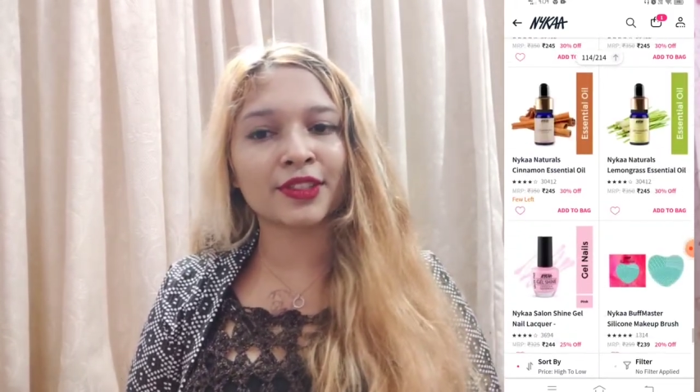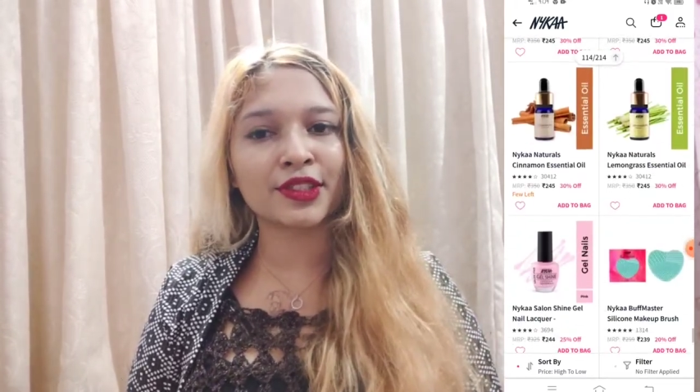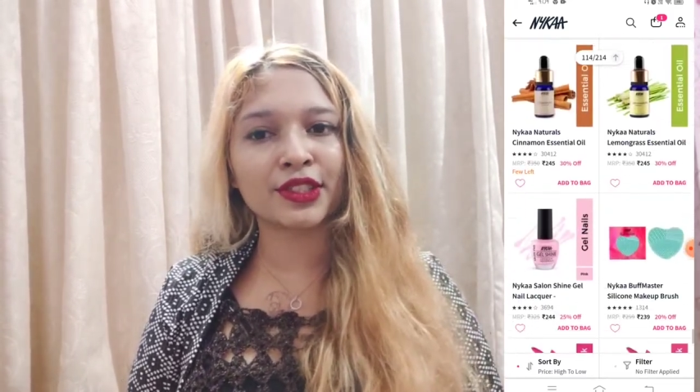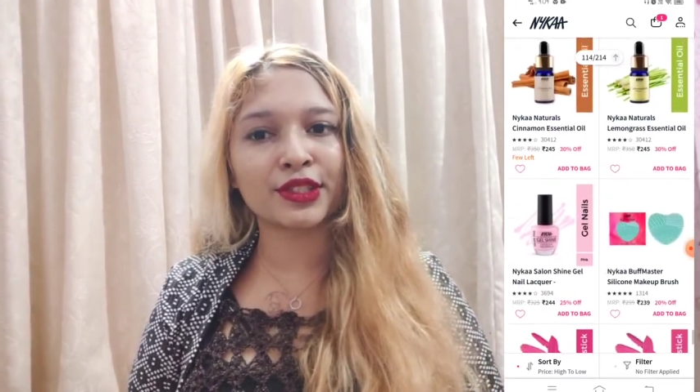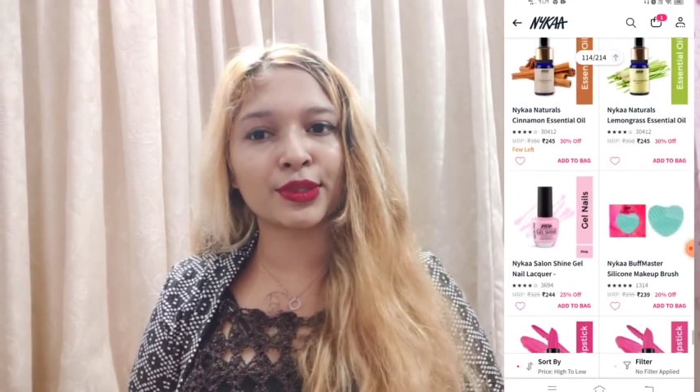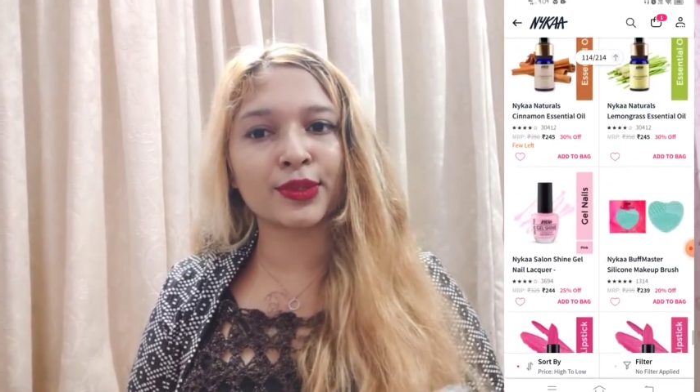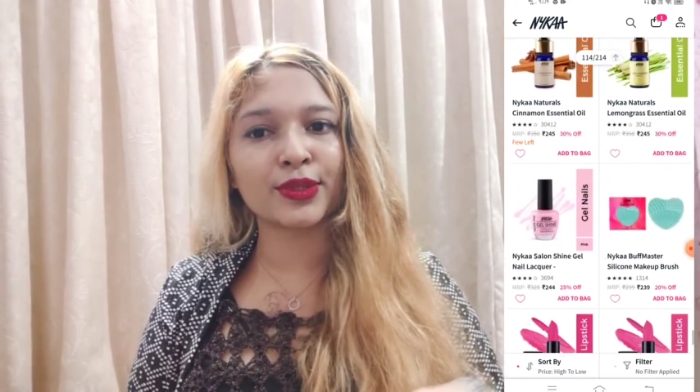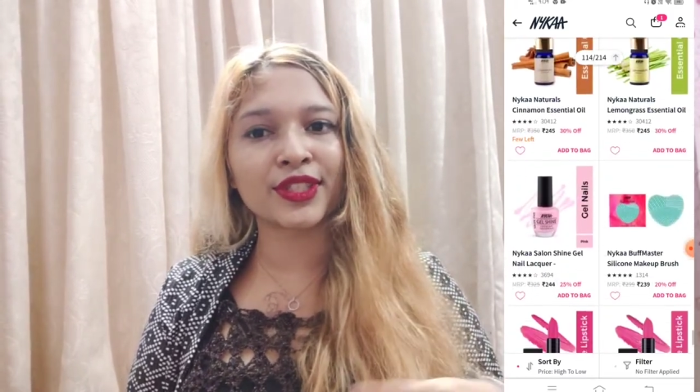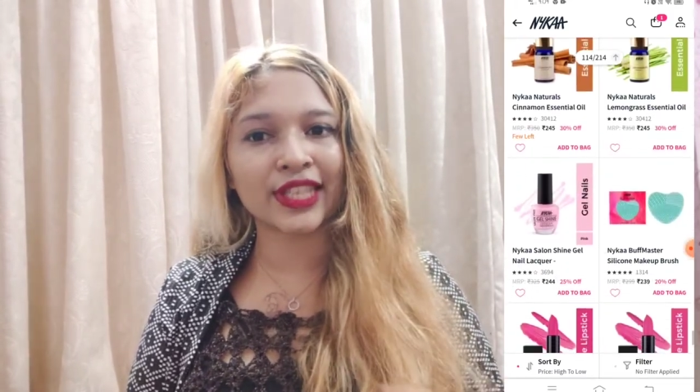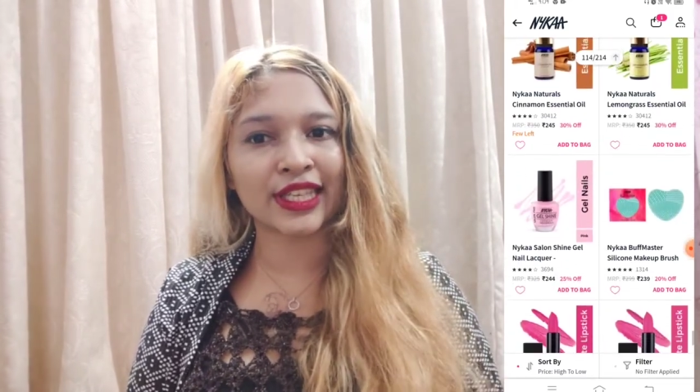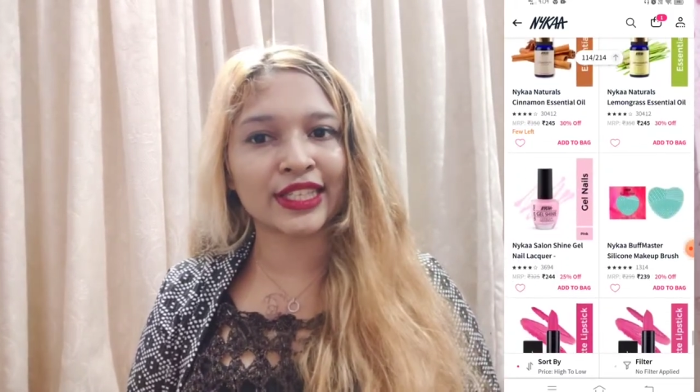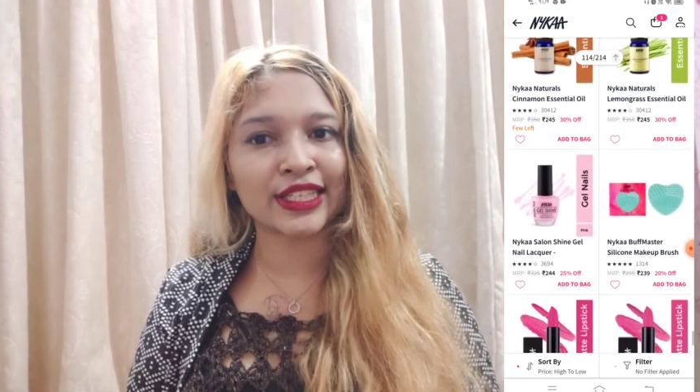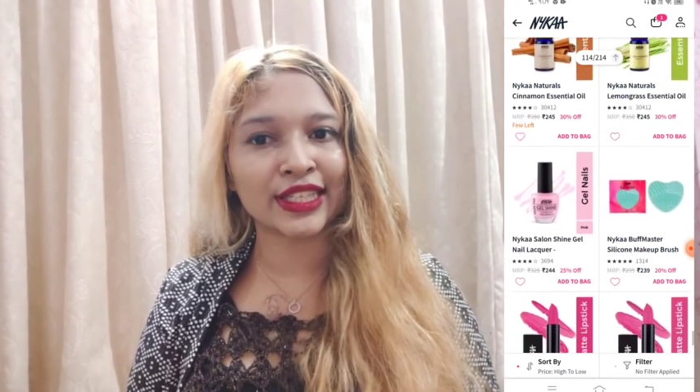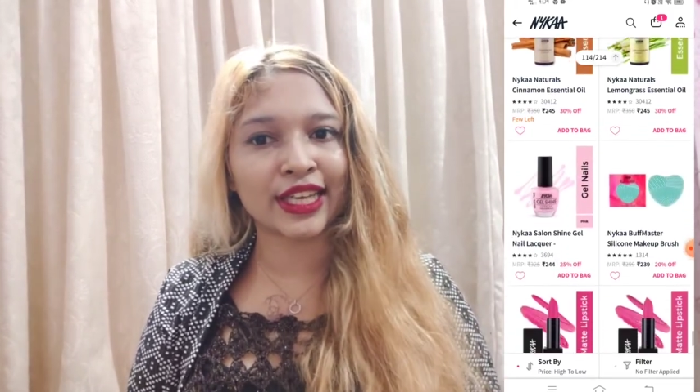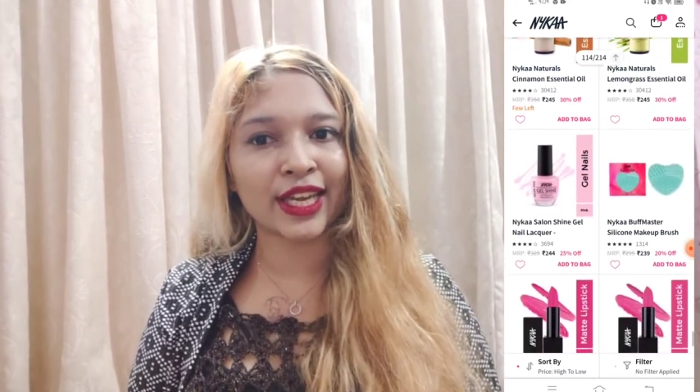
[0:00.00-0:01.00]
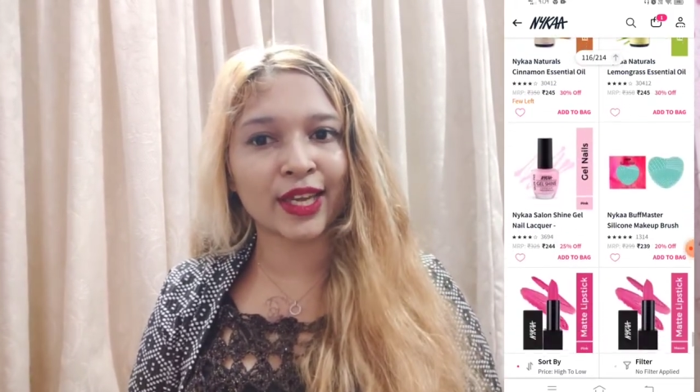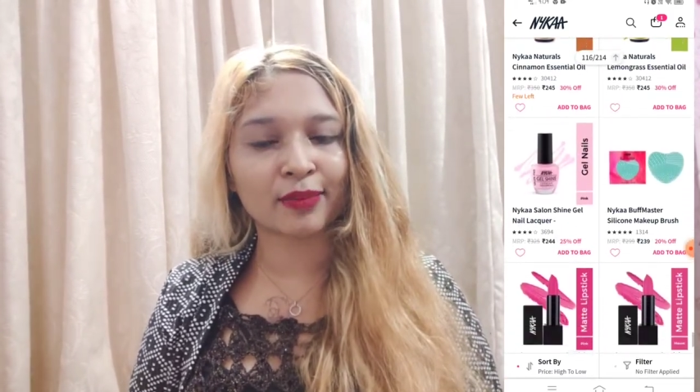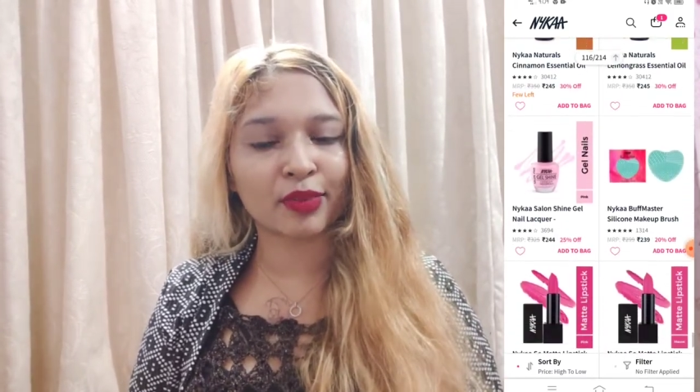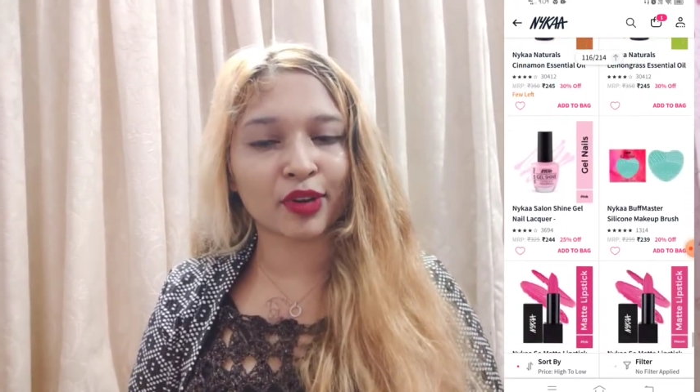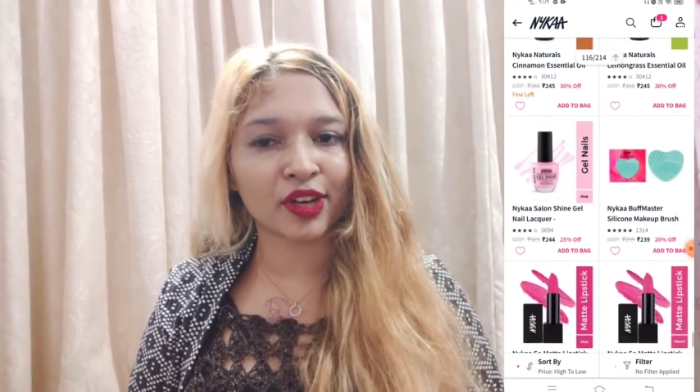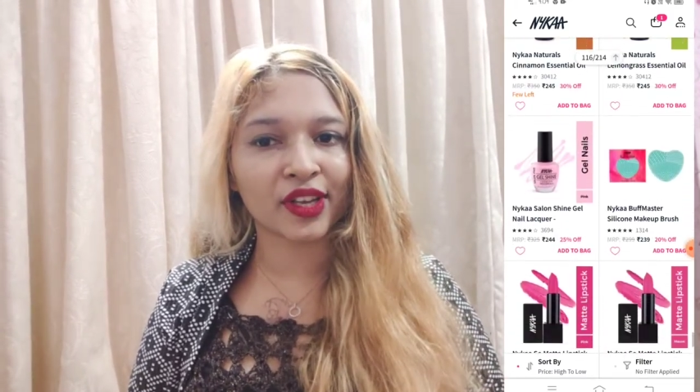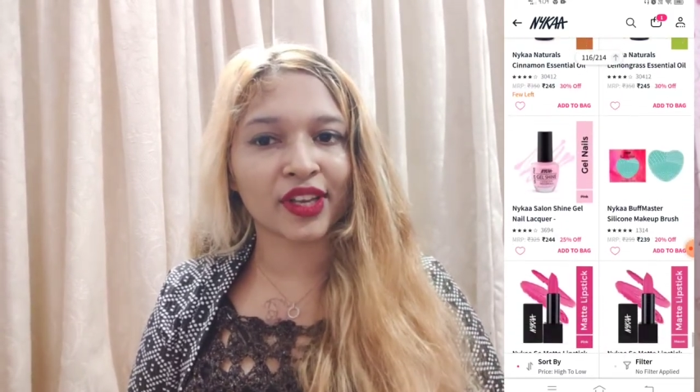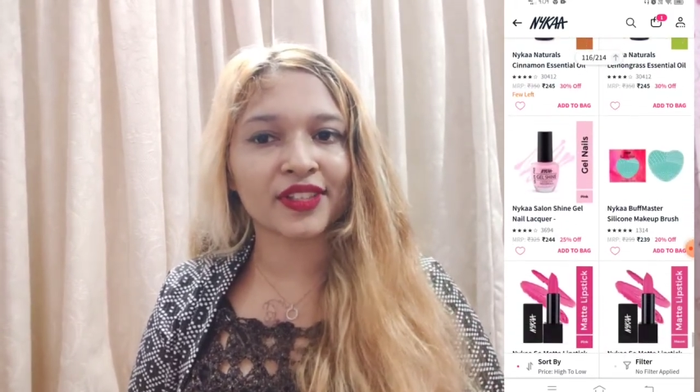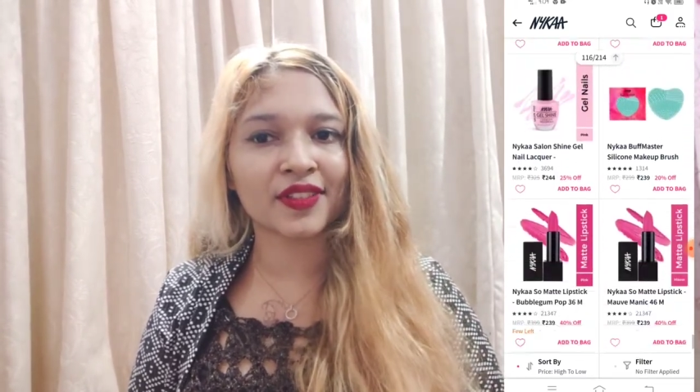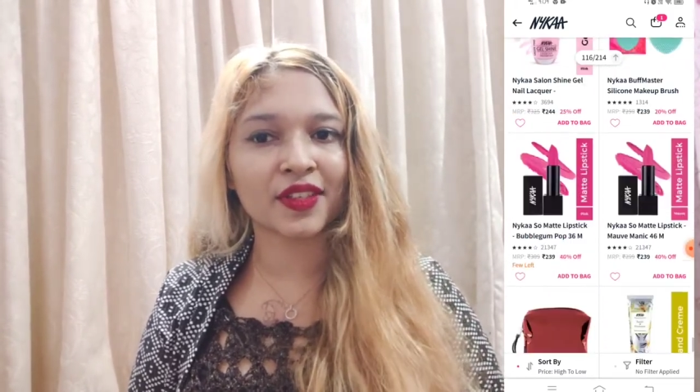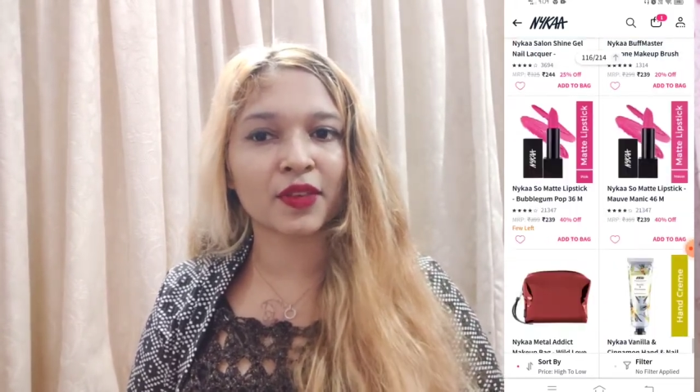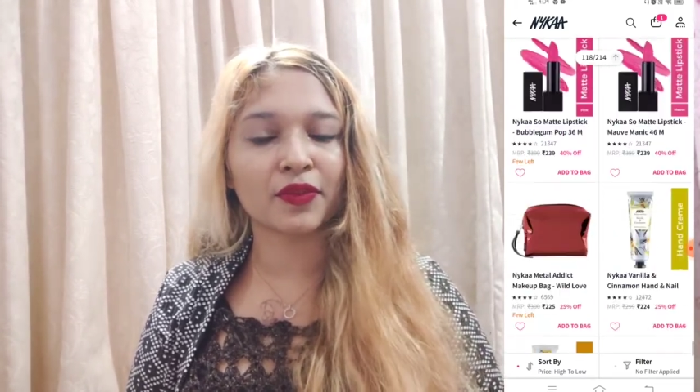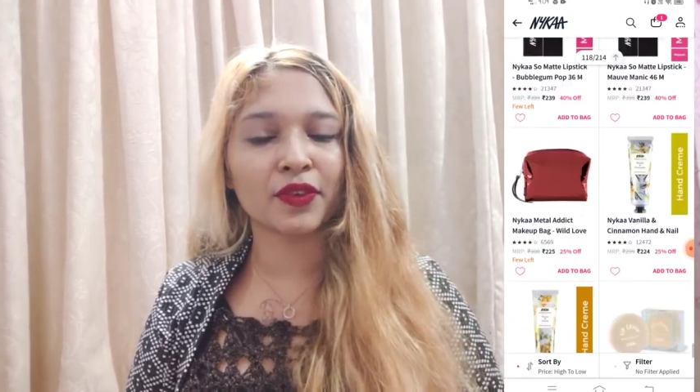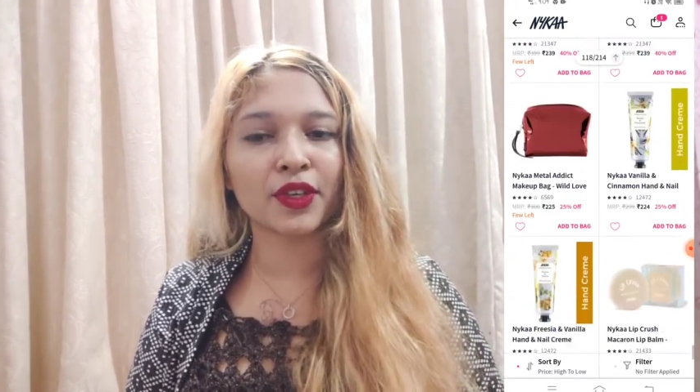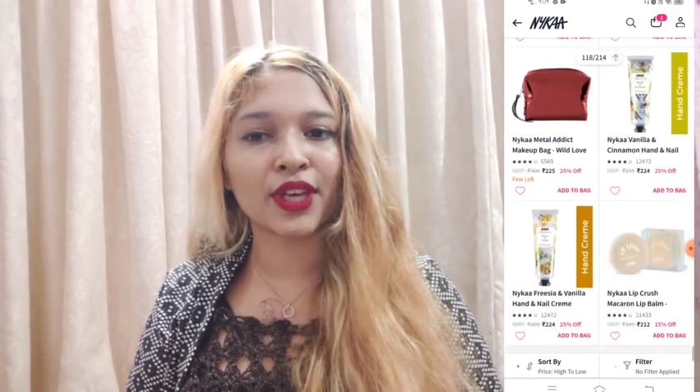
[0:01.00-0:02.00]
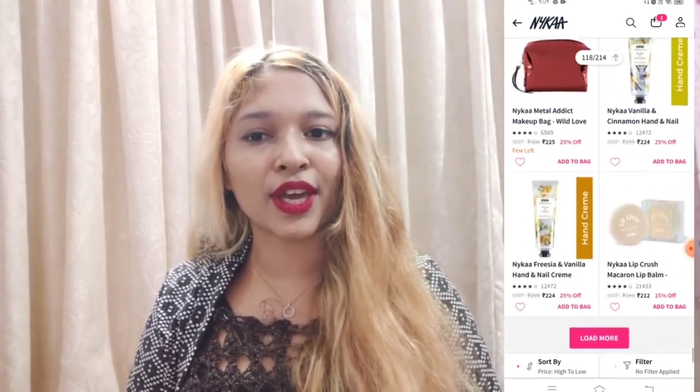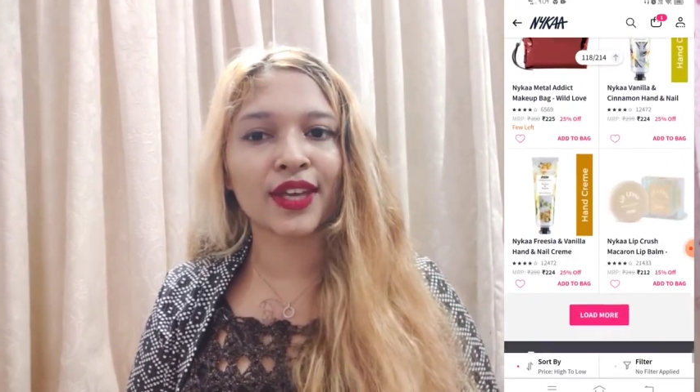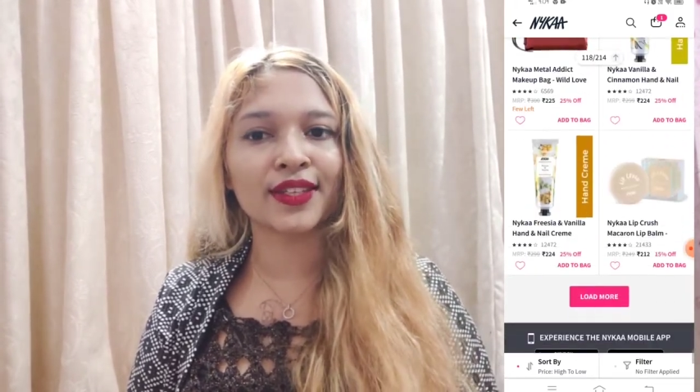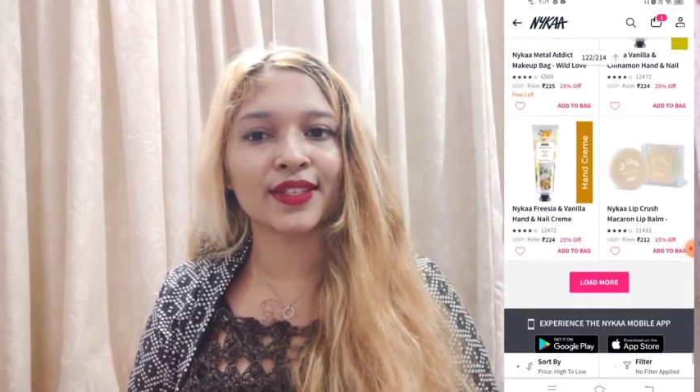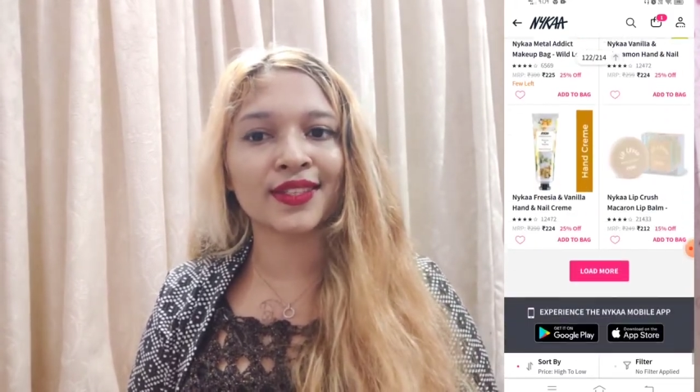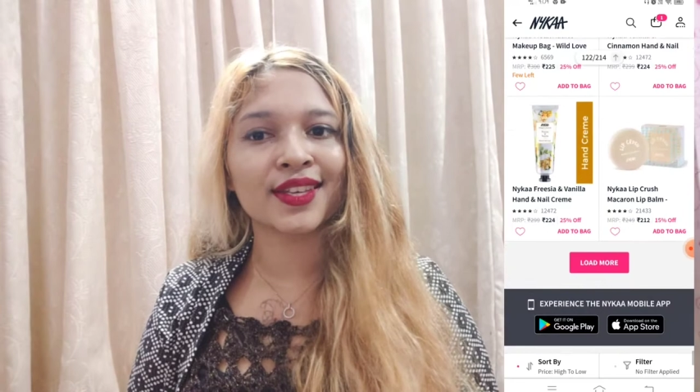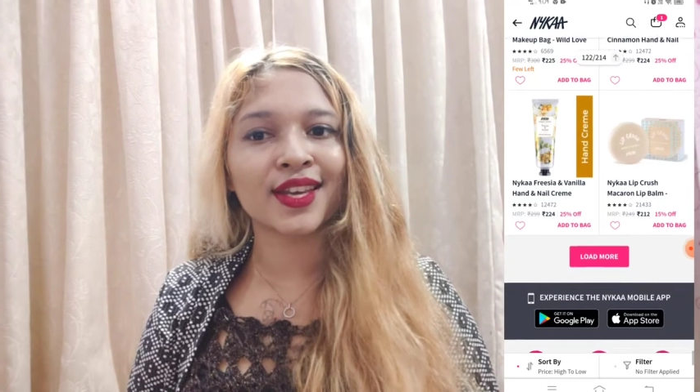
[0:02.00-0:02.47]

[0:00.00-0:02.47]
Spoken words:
to skincare products. If you guys